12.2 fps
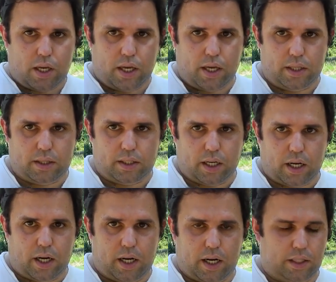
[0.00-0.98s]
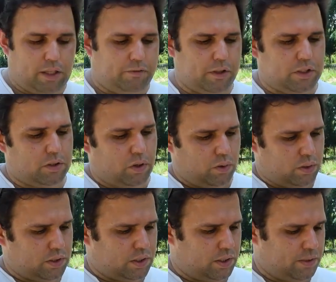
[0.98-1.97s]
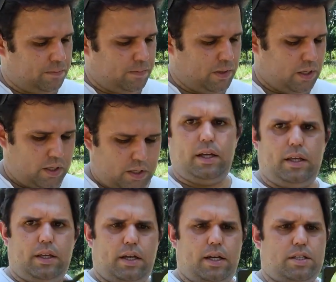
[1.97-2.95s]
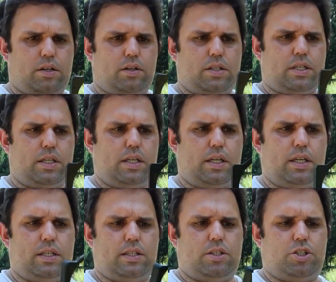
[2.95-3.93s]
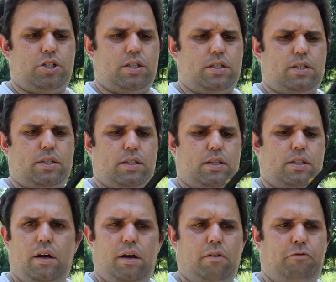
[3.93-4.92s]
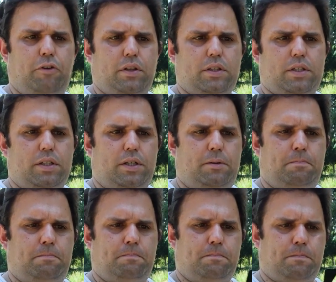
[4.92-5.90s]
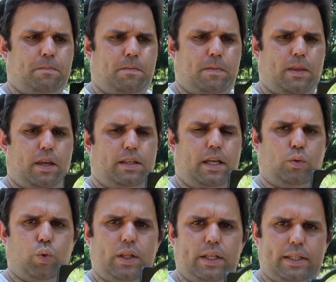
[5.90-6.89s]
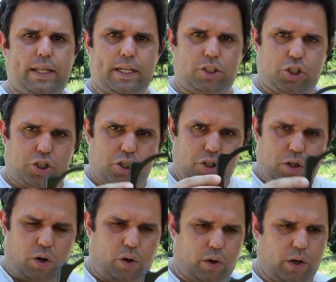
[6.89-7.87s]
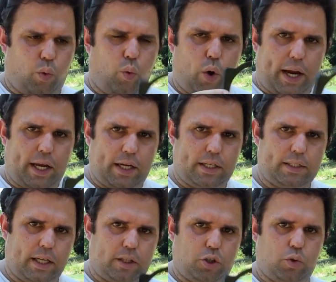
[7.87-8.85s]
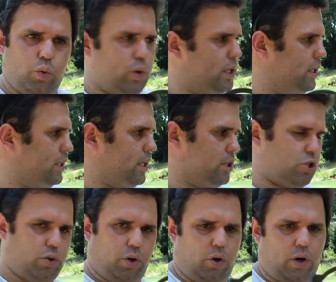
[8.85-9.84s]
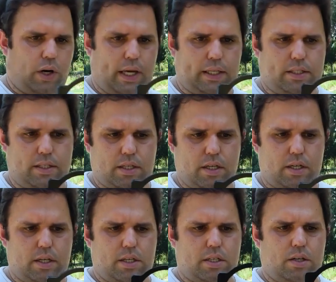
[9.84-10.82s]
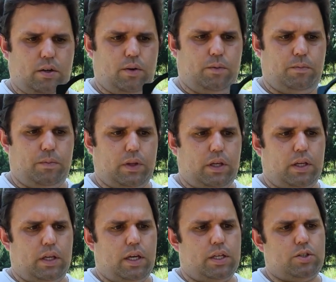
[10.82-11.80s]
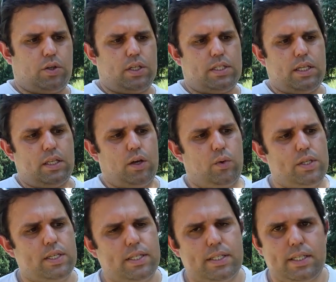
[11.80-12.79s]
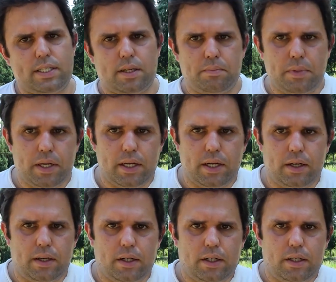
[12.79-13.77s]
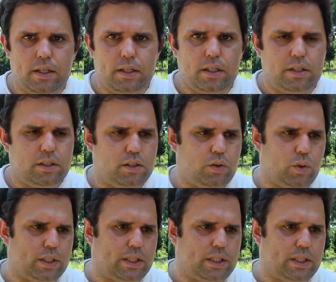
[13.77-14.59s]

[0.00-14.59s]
and ta-da, the filter holder. As you can see, it's just a filter that will attach on a ring that you will attach on your lens. So as you can see, there is a system here to